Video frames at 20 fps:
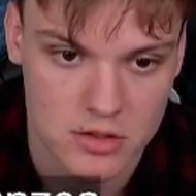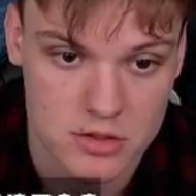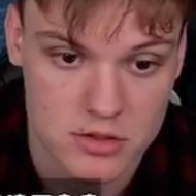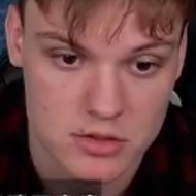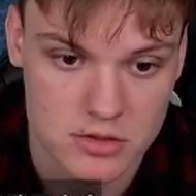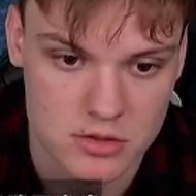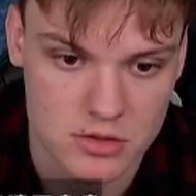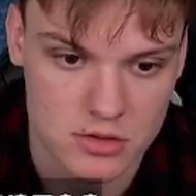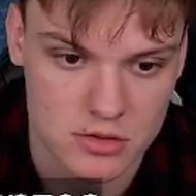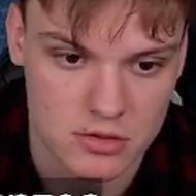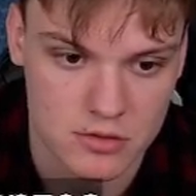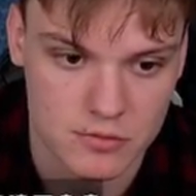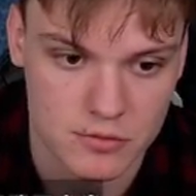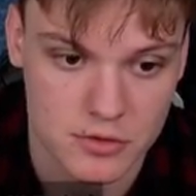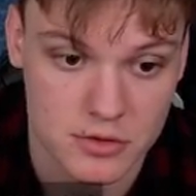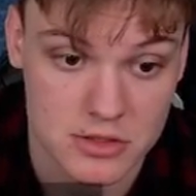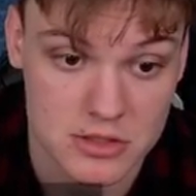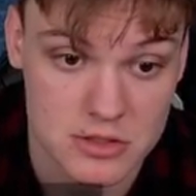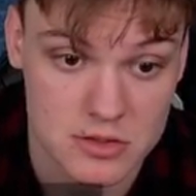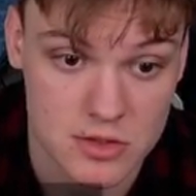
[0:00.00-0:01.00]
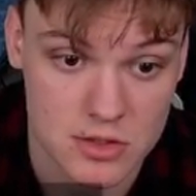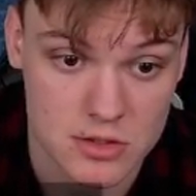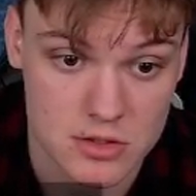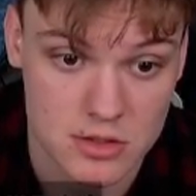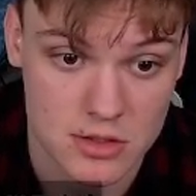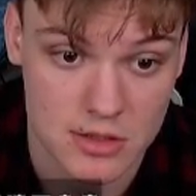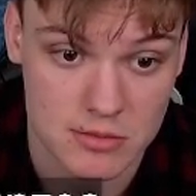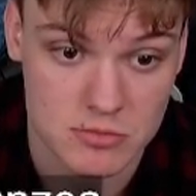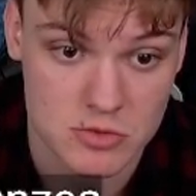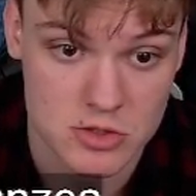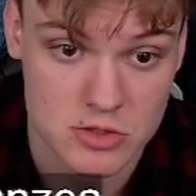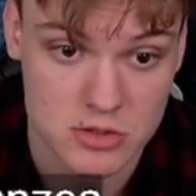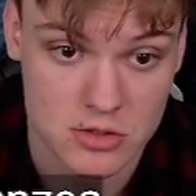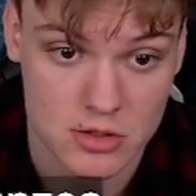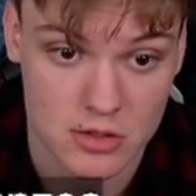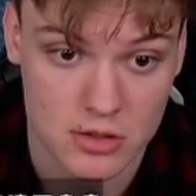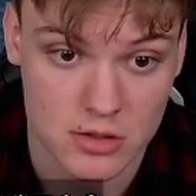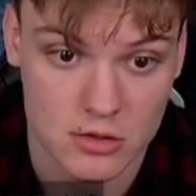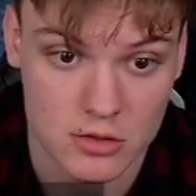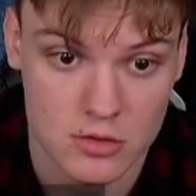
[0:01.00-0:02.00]
So for this reason, I'm just
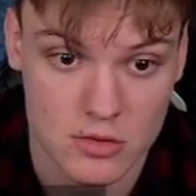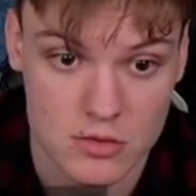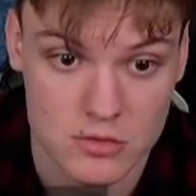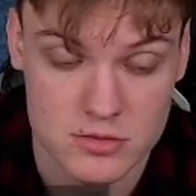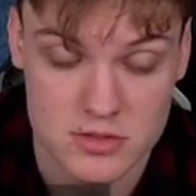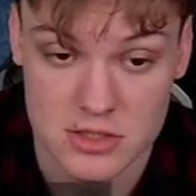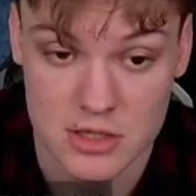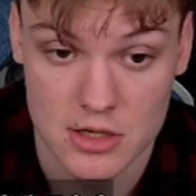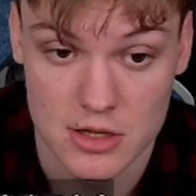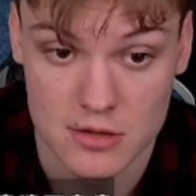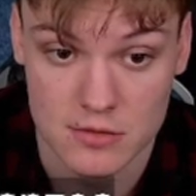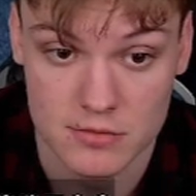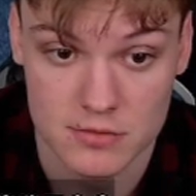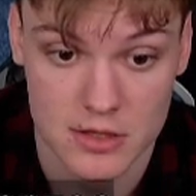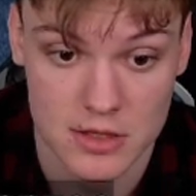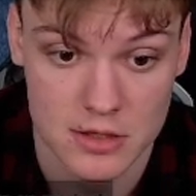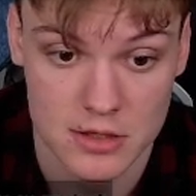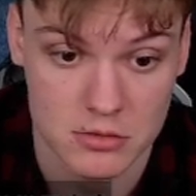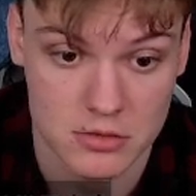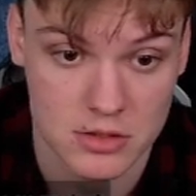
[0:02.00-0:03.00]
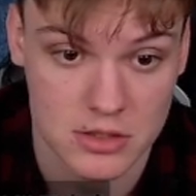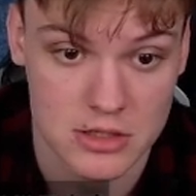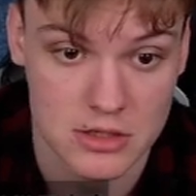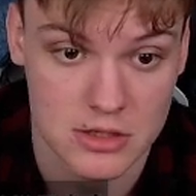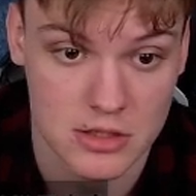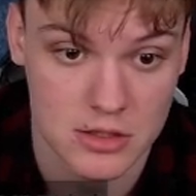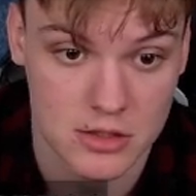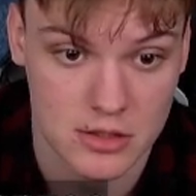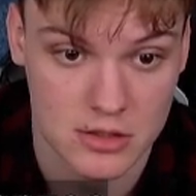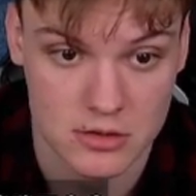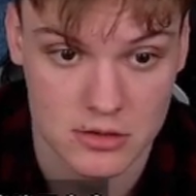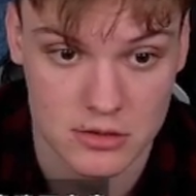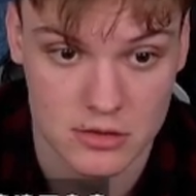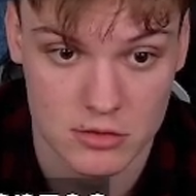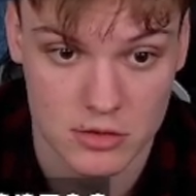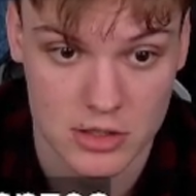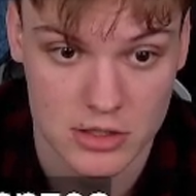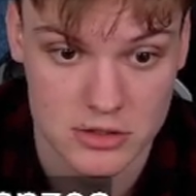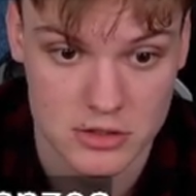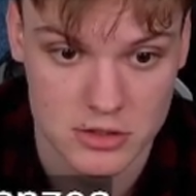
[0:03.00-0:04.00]
going to go safe, take on d3 and
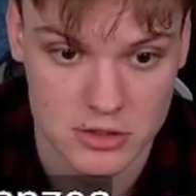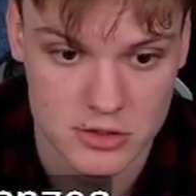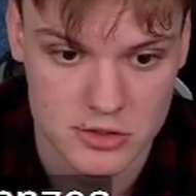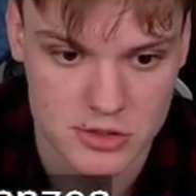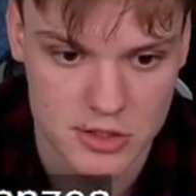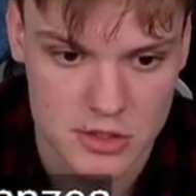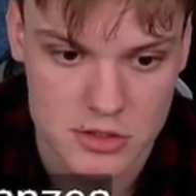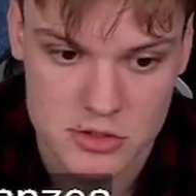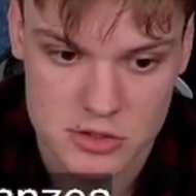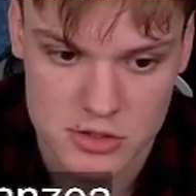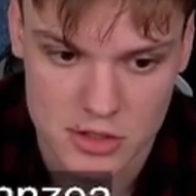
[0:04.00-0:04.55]
collect the exchange.